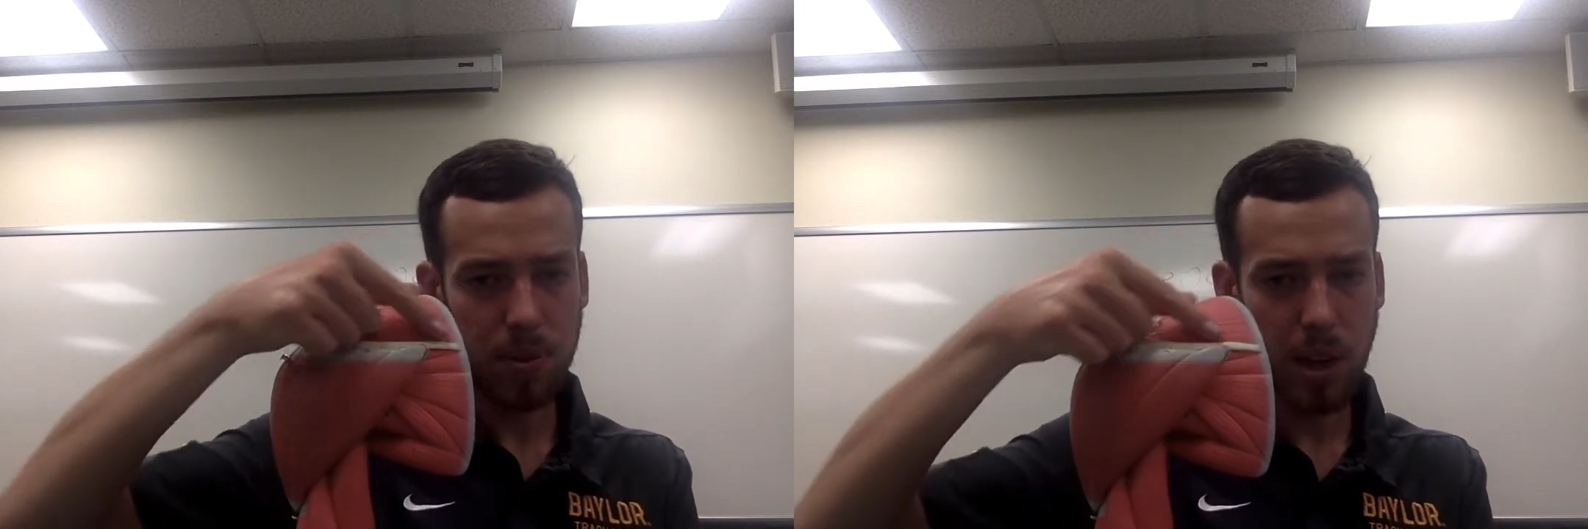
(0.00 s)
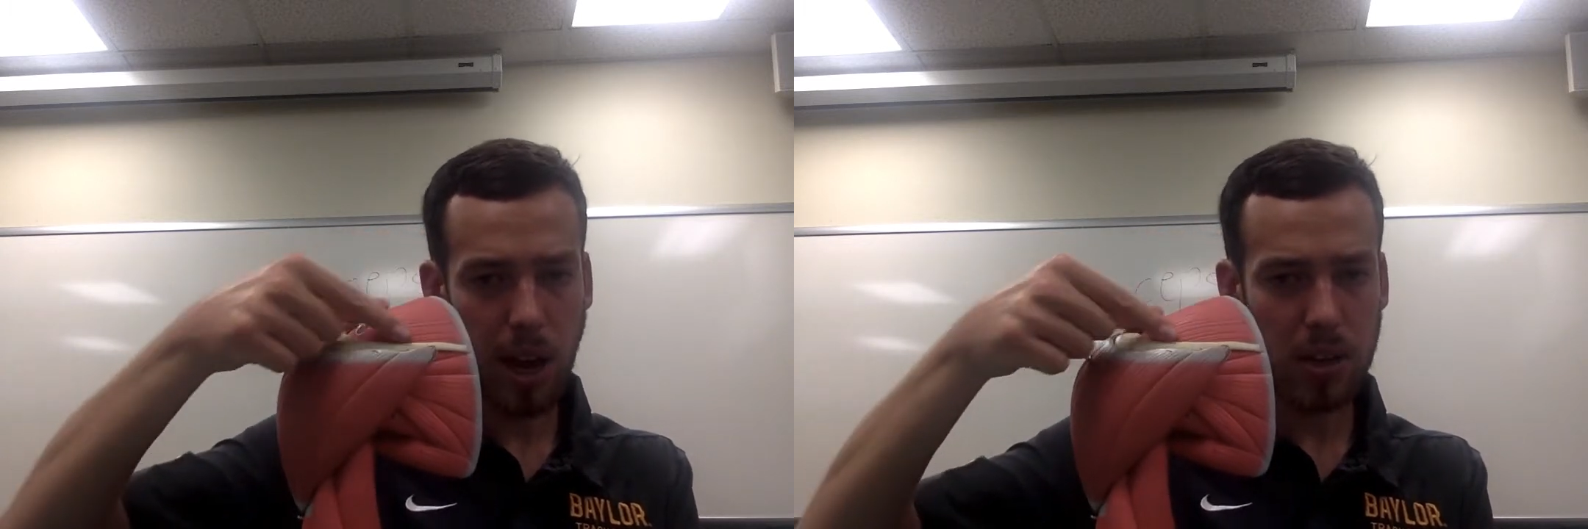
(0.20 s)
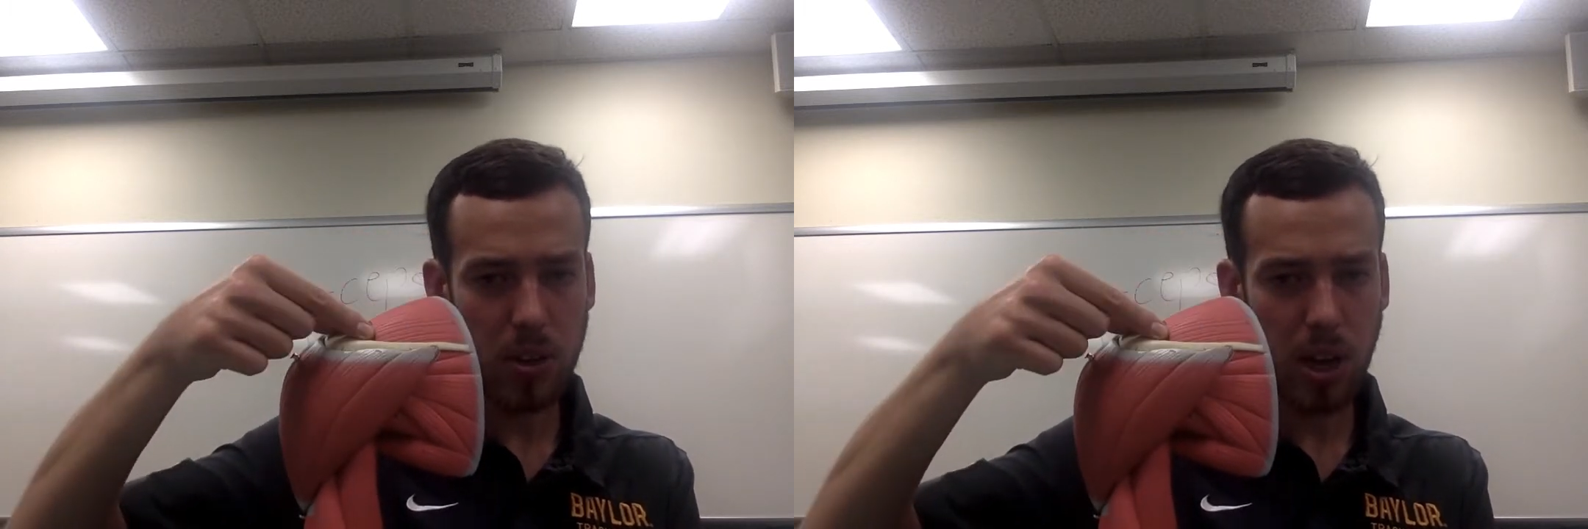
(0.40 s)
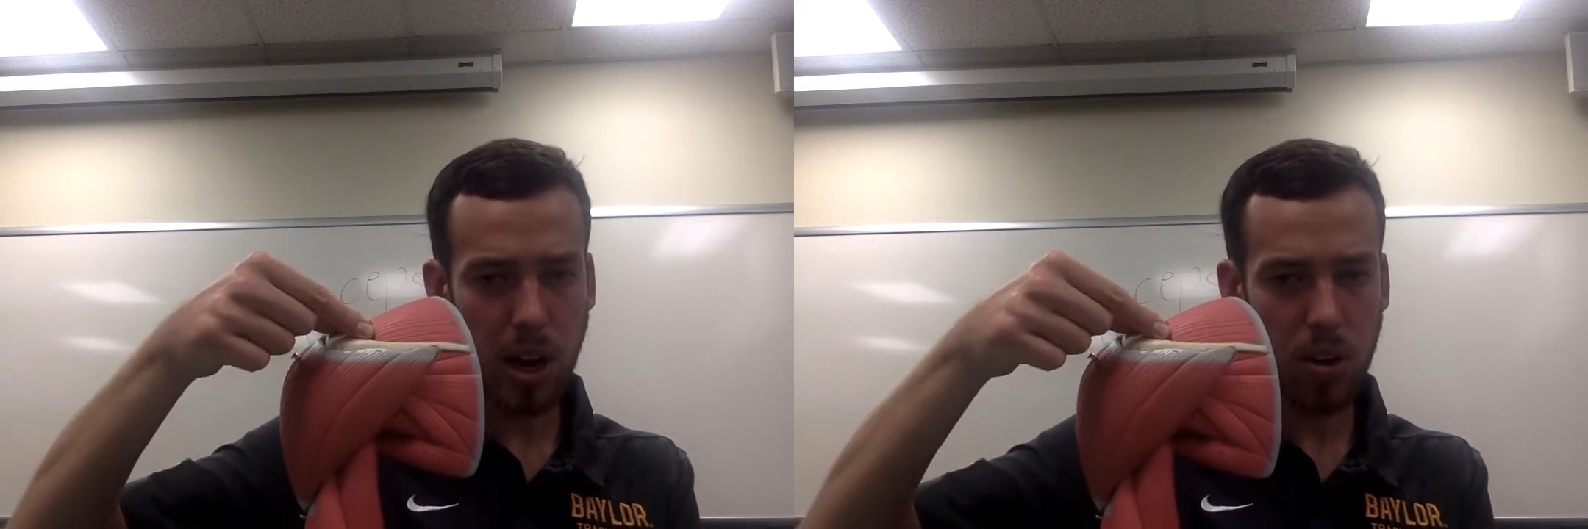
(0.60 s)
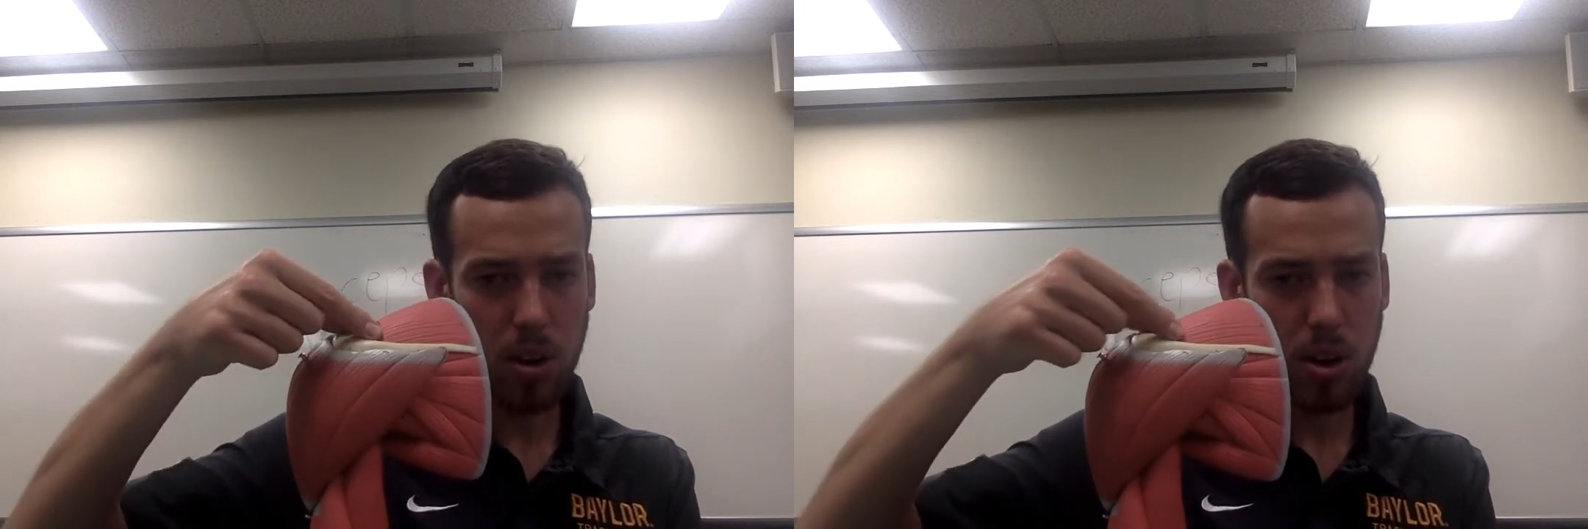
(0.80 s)
hangs
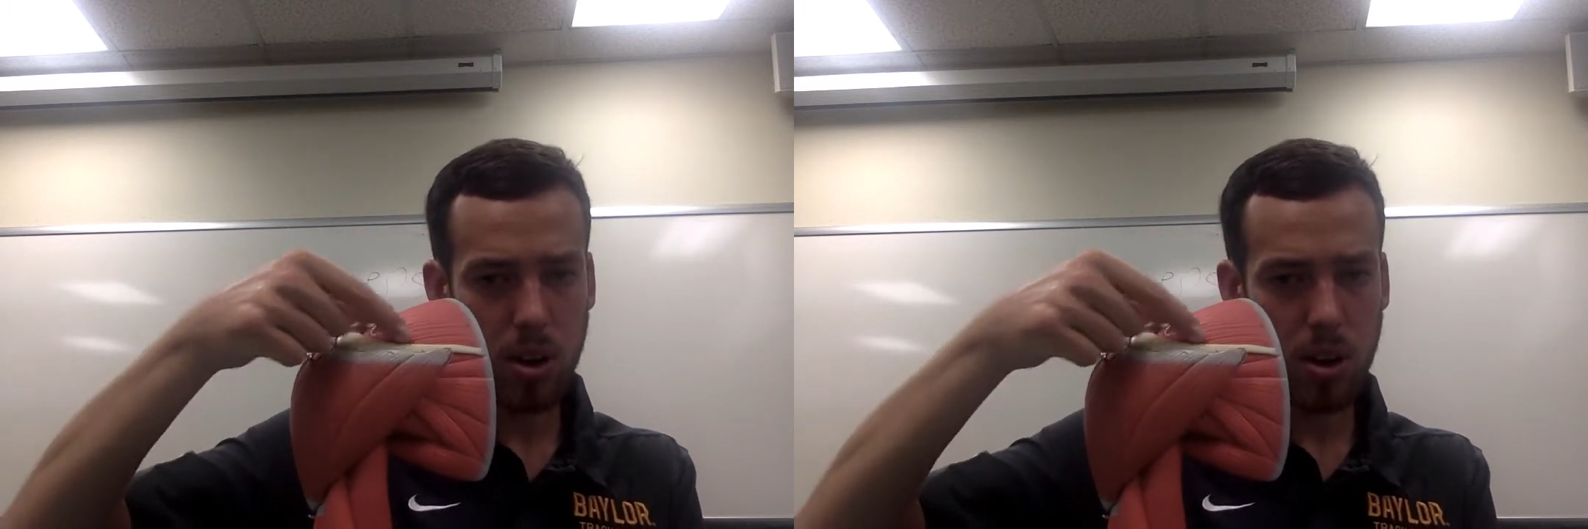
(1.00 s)
out